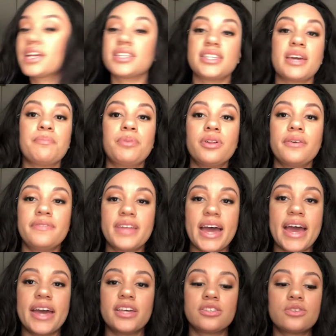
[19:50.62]
example of
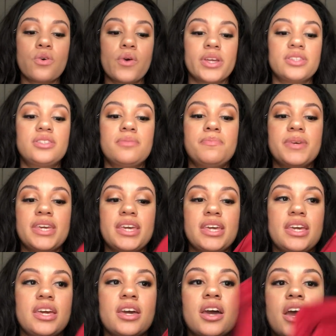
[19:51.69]
that is going to
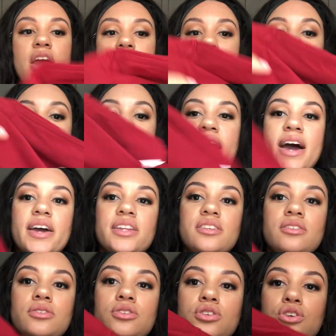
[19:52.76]
be my
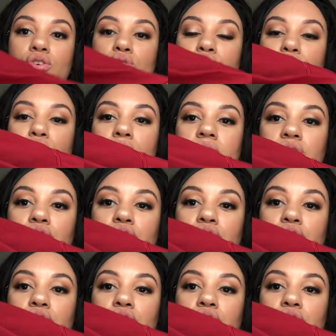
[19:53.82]
new